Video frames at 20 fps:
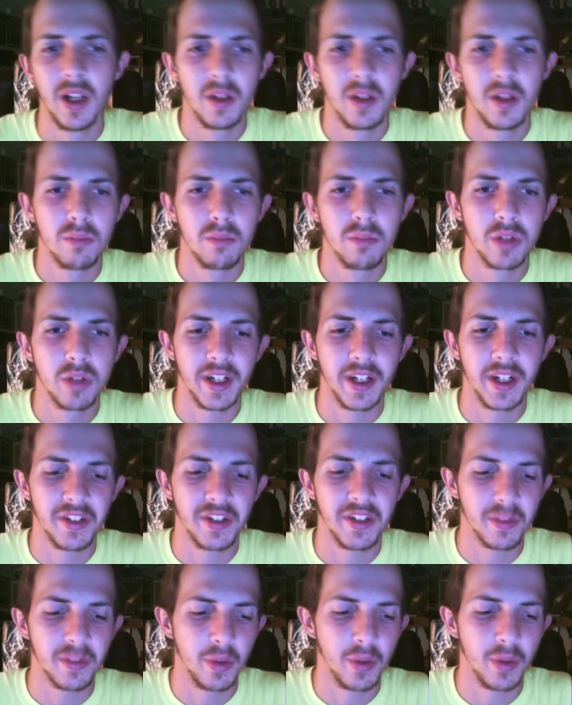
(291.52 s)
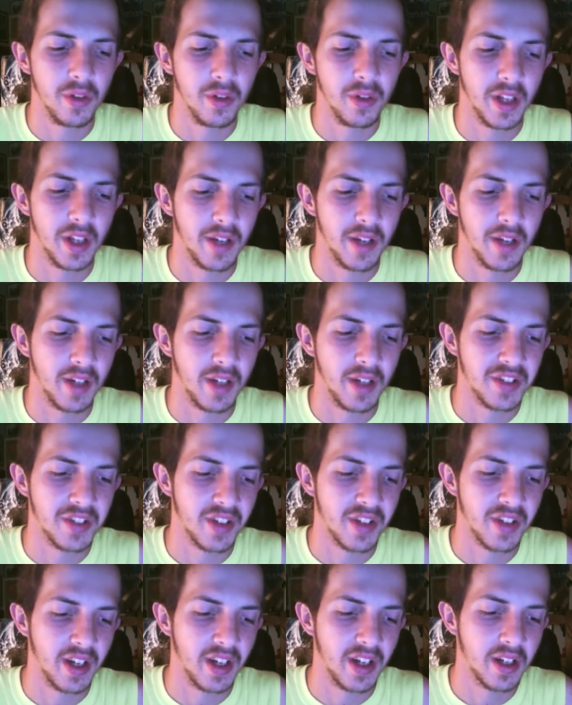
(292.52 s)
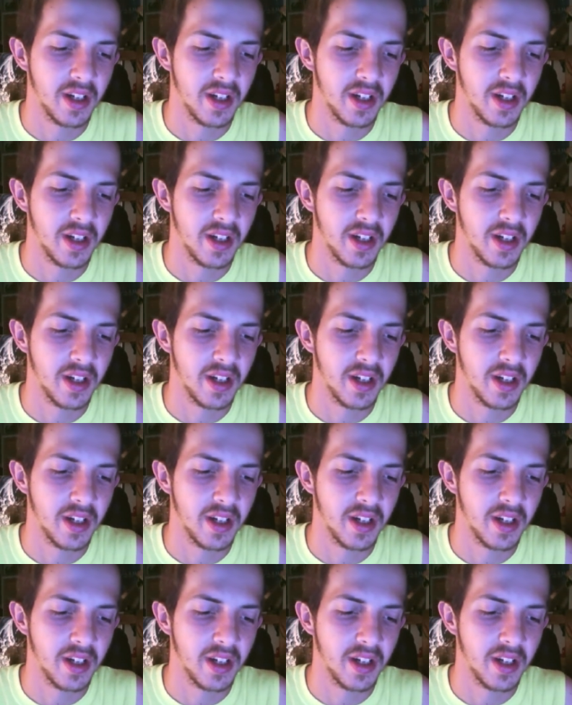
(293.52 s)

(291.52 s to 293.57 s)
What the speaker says: pretty smoothly, I want to say,